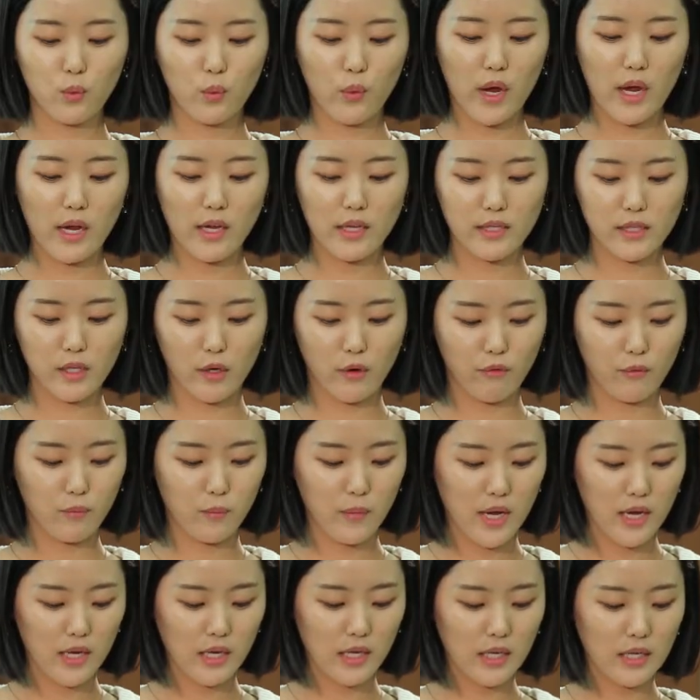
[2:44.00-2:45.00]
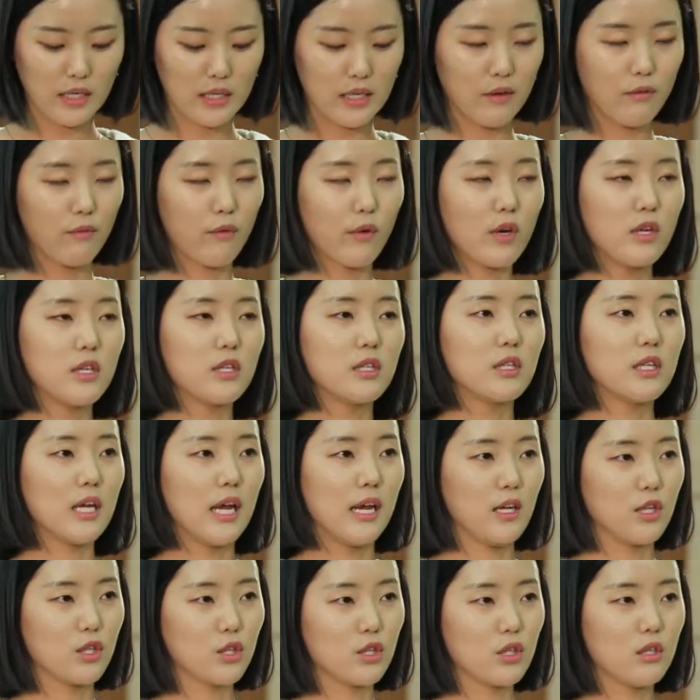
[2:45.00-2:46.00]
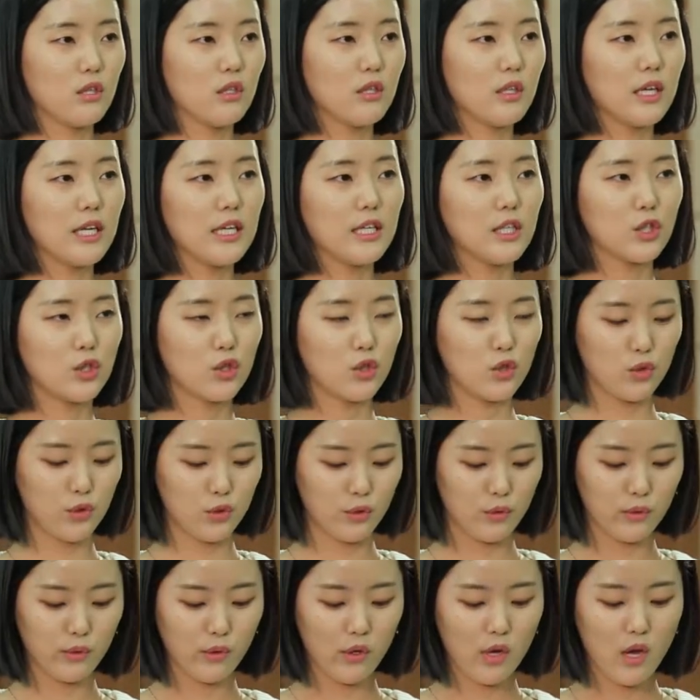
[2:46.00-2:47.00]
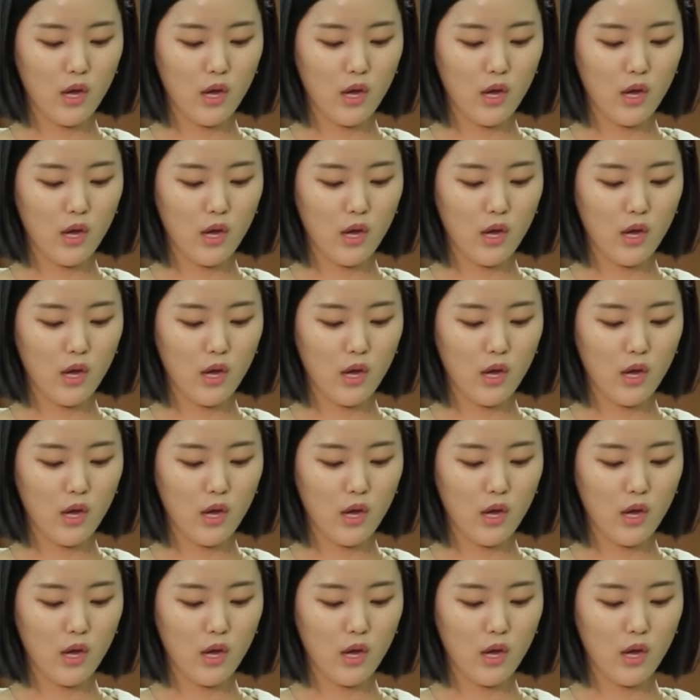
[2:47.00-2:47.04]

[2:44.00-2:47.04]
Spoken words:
ways of making differentiation is to